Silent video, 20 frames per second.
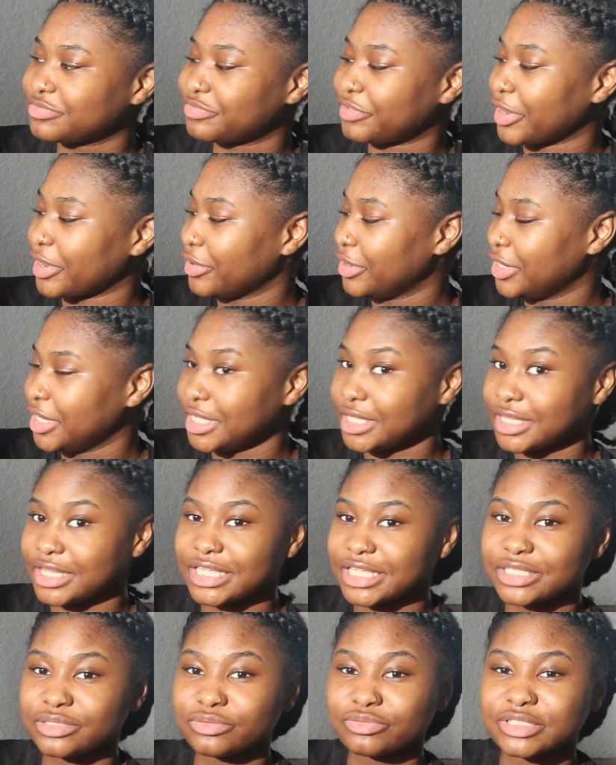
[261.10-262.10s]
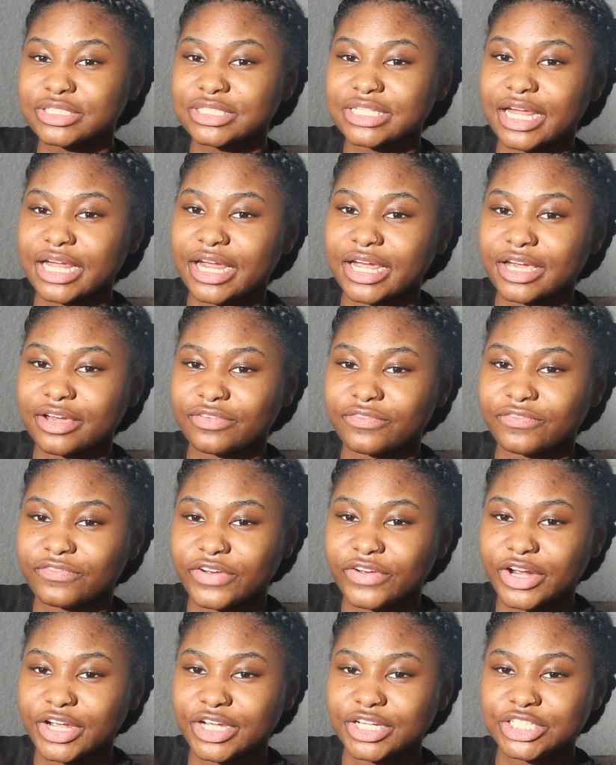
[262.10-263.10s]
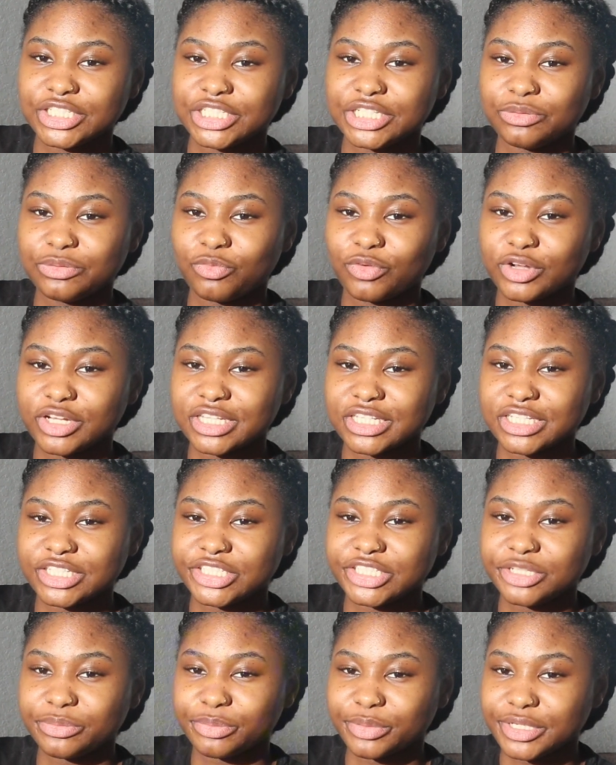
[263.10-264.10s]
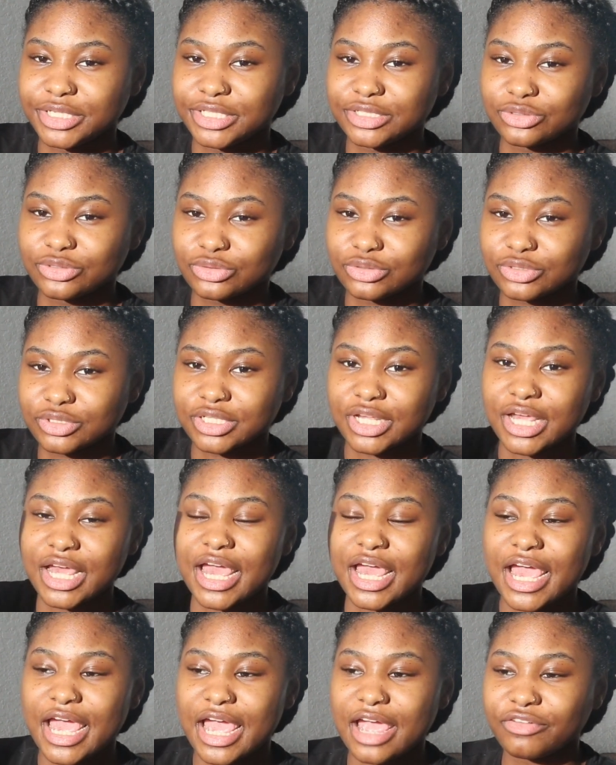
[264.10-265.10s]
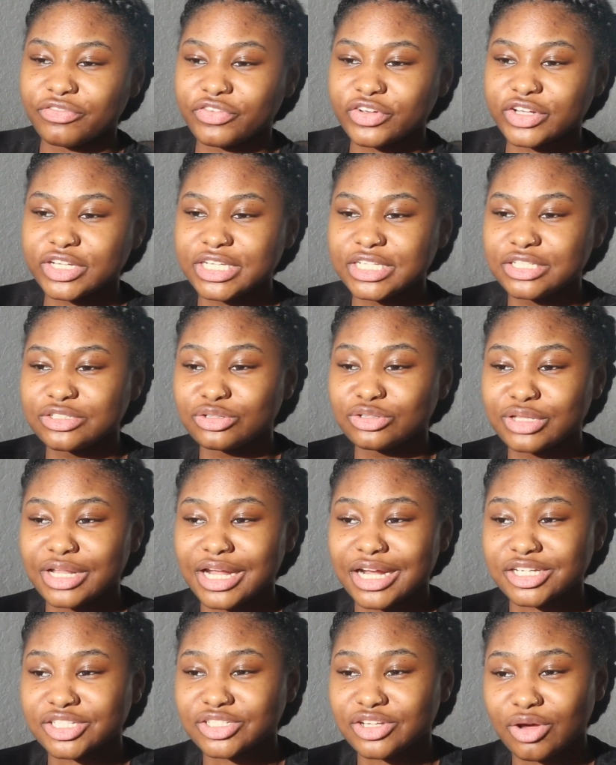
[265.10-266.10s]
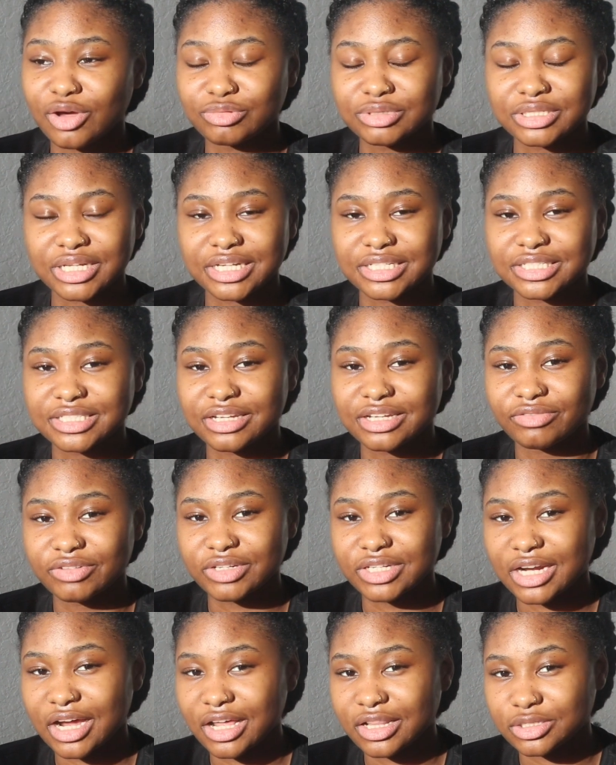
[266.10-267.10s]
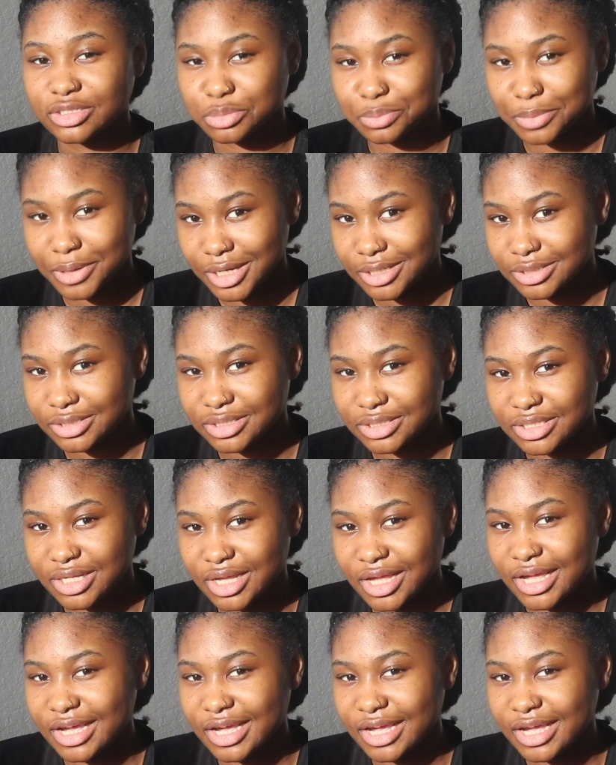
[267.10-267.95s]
very this was like very cheap one of the cheaper easels every easel that i saw was like seven dollars plus